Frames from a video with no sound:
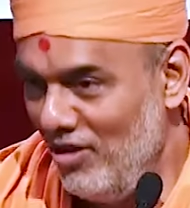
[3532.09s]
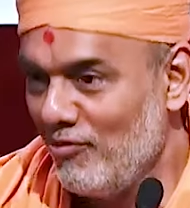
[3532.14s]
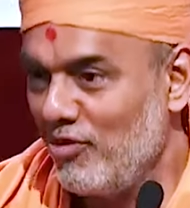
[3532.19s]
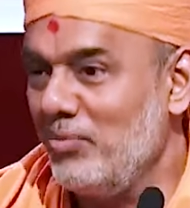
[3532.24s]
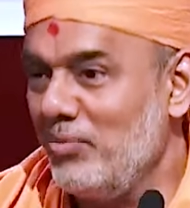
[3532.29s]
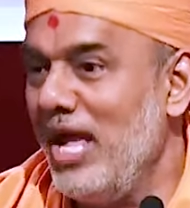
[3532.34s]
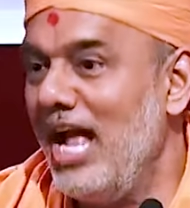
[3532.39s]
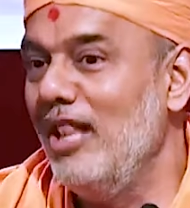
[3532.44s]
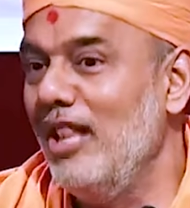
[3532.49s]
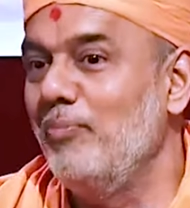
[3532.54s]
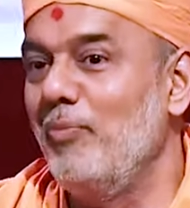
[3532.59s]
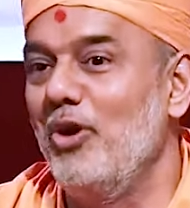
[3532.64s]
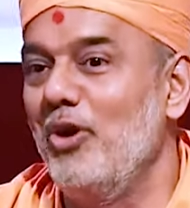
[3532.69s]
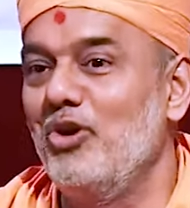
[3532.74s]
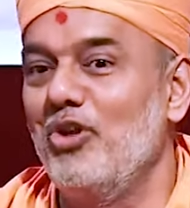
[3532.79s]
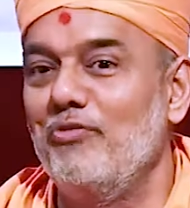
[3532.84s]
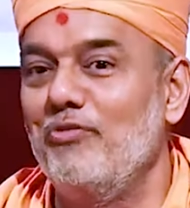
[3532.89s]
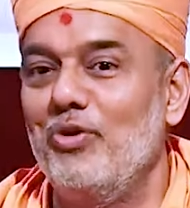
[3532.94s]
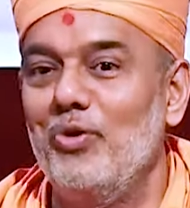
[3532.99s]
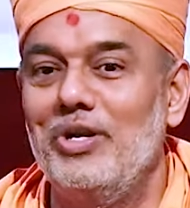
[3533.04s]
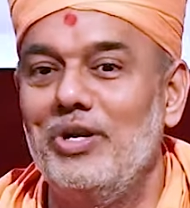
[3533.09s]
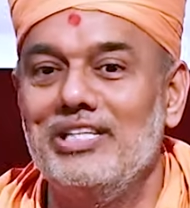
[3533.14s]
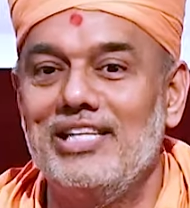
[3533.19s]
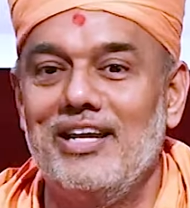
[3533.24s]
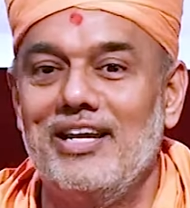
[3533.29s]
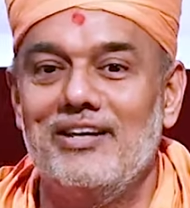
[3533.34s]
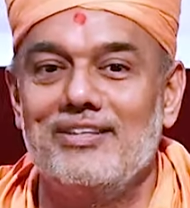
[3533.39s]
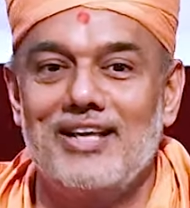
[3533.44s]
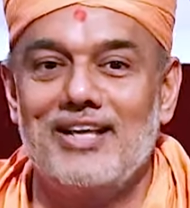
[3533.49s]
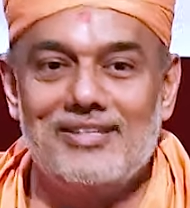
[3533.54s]
From the health point of view, it is
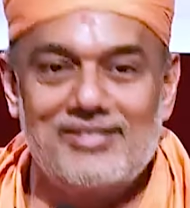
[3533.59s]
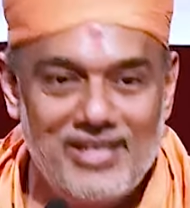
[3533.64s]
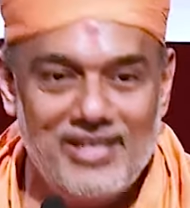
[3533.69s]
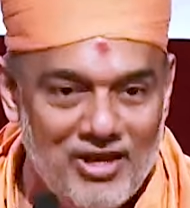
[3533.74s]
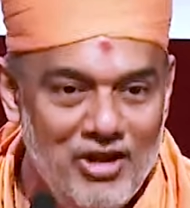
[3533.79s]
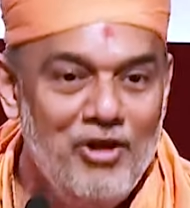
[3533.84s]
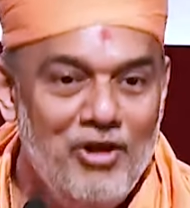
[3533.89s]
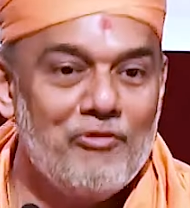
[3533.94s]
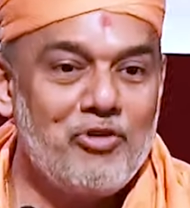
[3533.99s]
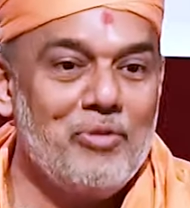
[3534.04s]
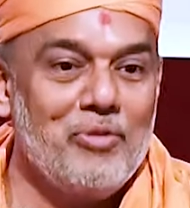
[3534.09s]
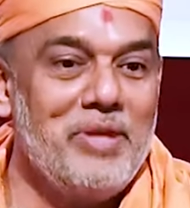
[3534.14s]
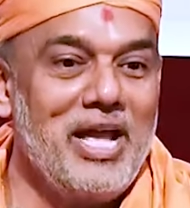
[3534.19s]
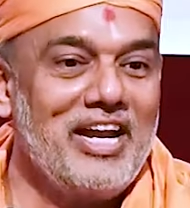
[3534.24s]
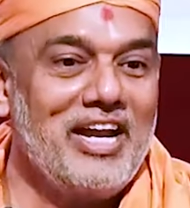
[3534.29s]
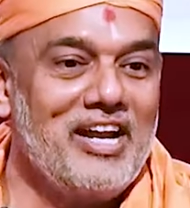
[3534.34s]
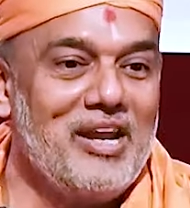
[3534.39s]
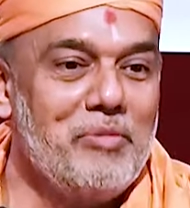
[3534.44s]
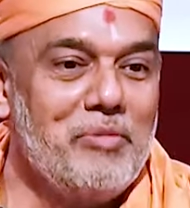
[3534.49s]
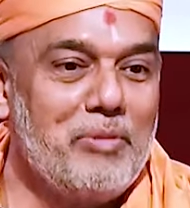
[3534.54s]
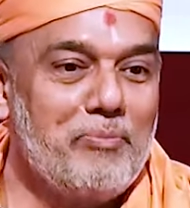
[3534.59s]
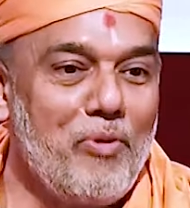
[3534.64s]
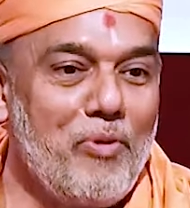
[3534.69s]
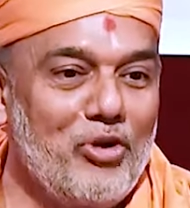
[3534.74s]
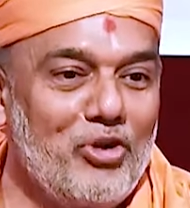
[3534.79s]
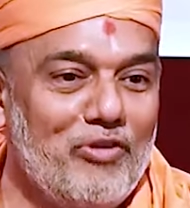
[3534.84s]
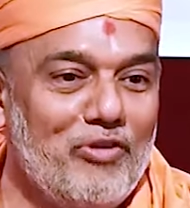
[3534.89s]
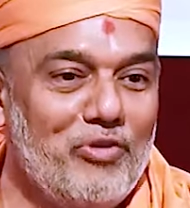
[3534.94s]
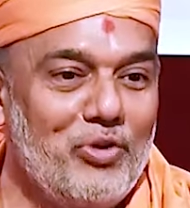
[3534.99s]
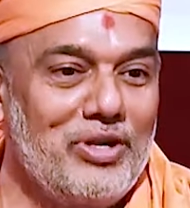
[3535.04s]
energizing. From the academic
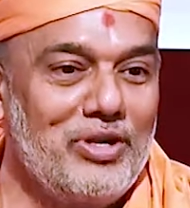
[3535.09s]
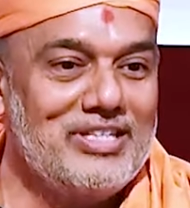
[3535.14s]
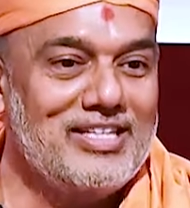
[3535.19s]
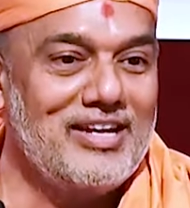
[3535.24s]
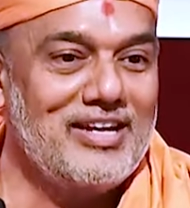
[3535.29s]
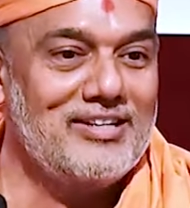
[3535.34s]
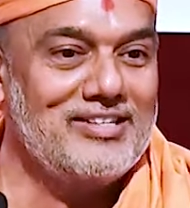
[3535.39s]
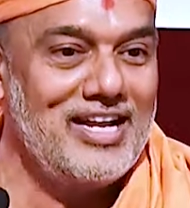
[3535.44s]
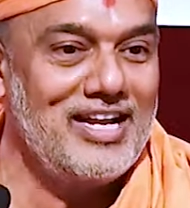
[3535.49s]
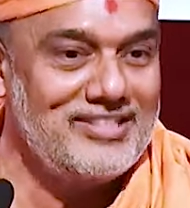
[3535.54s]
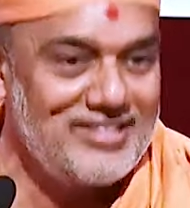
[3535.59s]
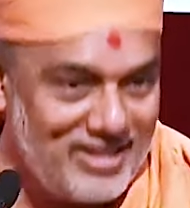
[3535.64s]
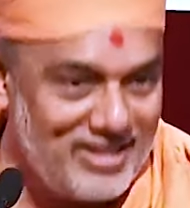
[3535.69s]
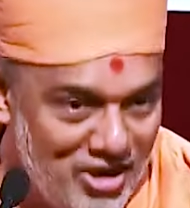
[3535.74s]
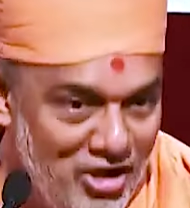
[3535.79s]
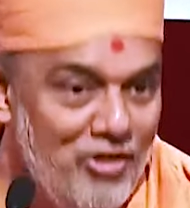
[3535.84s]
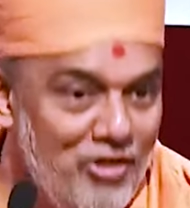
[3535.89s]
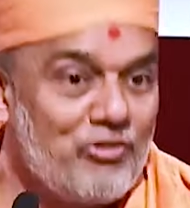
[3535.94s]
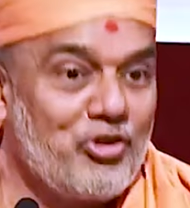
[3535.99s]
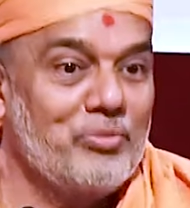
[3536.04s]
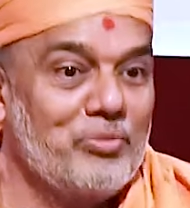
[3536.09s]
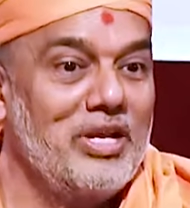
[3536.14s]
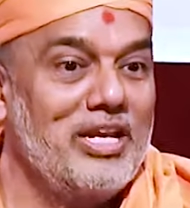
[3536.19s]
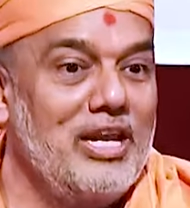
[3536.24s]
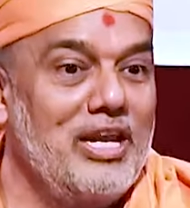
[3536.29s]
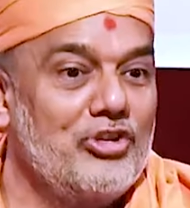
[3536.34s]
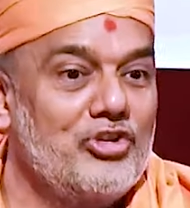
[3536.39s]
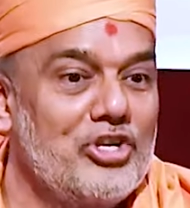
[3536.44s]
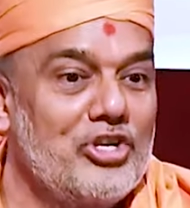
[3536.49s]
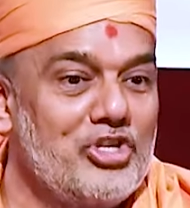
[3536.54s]
point of view, it is energizing. From the
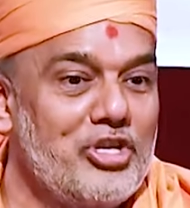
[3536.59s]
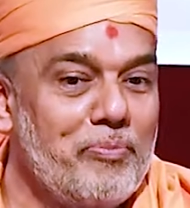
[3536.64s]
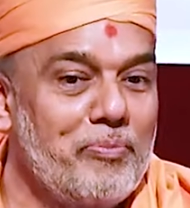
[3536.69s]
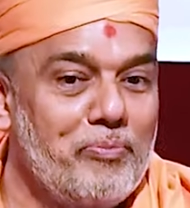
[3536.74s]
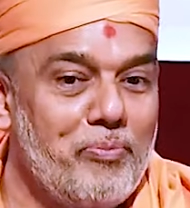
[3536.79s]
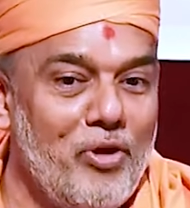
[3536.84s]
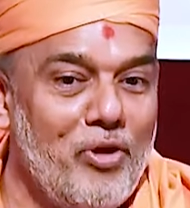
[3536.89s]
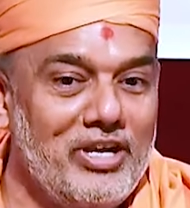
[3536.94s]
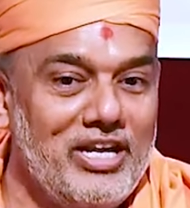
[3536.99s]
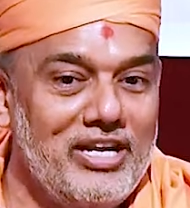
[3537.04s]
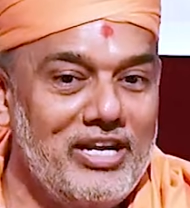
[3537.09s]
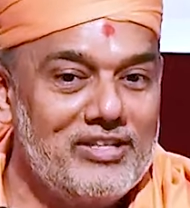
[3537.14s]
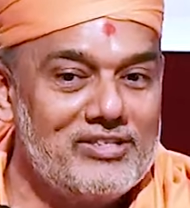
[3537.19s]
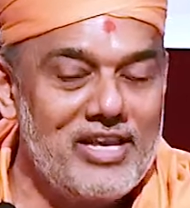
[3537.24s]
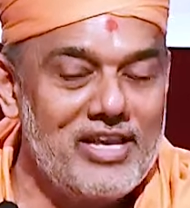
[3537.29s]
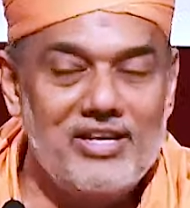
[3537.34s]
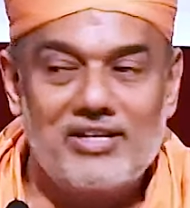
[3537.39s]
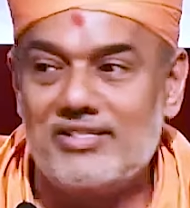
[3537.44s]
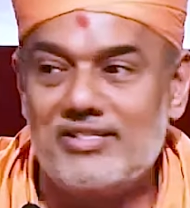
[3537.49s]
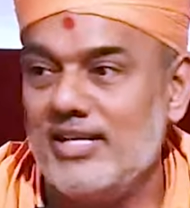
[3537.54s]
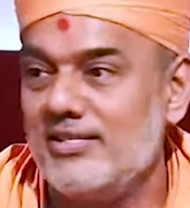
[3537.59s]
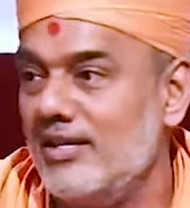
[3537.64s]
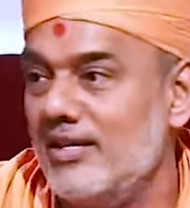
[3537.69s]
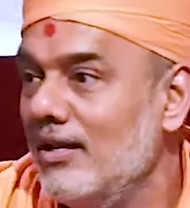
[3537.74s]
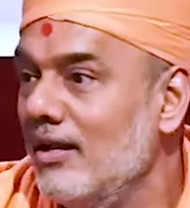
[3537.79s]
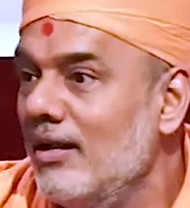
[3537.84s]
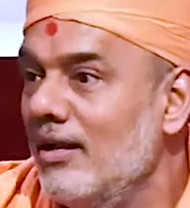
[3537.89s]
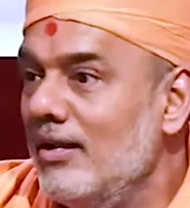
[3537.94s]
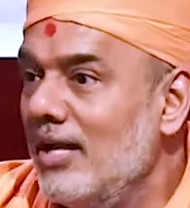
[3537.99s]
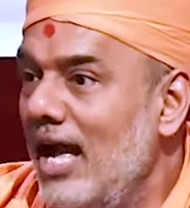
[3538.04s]
relationship point, it is
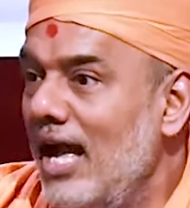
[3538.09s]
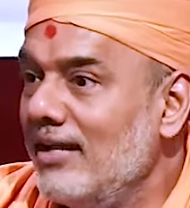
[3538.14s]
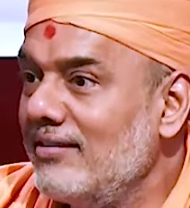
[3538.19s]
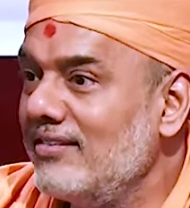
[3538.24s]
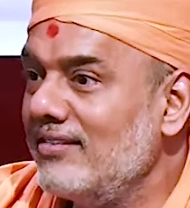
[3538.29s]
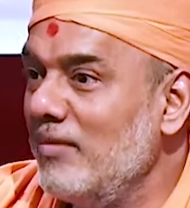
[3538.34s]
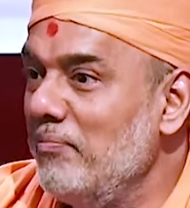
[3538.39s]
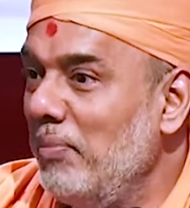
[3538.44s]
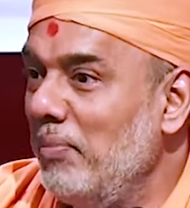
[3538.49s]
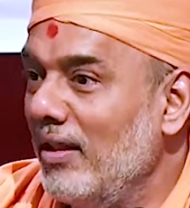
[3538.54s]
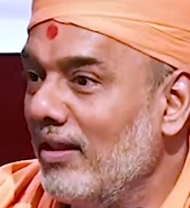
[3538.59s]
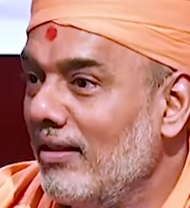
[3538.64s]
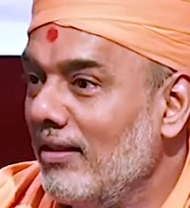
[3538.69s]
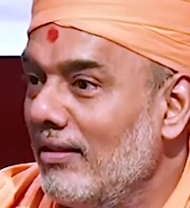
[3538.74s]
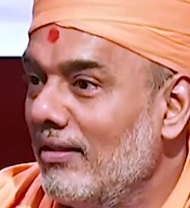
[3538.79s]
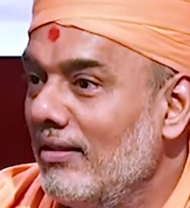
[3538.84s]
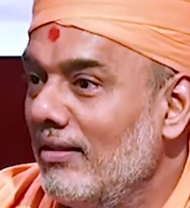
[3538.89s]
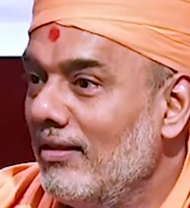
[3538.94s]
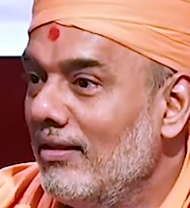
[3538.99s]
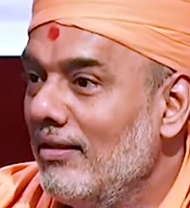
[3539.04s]
energizing. As simple.